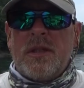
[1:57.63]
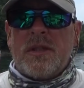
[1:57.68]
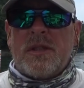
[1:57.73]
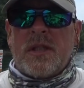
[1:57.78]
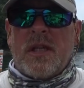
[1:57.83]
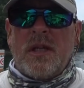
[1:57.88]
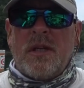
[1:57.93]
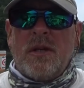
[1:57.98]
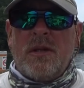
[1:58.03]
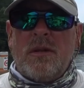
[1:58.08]
It's
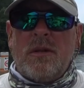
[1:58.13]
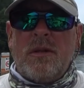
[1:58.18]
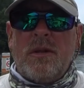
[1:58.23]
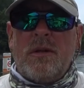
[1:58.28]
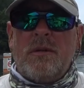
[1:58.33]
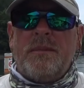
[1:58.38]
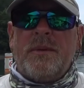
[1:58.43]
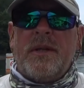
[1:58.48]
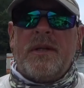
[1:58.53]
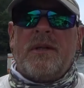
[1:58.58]
geared a
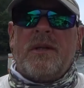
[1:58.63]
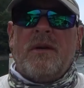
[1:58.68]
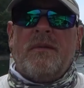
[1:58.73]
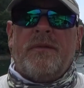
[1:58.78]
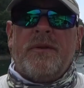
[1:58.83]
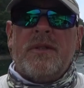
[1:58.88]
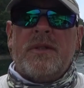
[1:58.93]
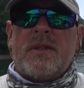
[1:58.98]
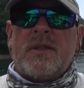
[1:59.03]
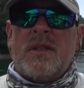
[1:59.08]
little bit
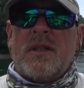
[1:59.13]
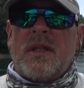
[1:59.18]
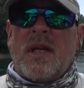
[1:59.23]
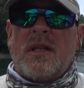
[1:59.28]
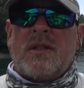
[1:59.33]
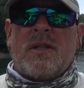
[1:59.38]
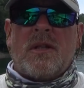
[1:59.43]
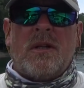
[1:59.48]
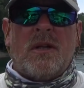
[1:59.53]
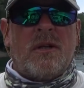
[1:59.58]
different and
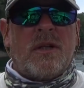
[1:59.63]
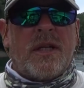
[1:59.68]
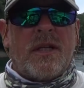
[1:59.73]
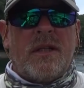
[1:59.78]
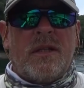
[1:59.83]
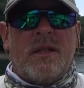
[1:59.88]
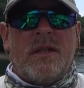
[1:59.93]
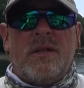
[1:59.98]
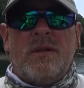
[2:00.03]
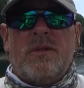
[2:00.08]
takes a little
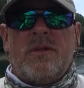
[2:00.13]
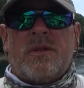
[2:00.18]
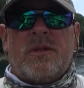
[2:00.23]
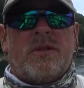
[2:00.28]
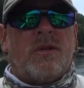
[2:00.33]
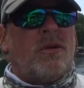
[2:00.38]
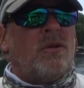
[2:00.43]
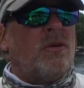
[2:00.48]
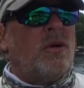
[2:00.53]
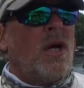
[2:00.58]
getting used
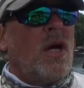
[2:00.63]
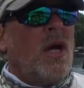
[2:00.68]
to.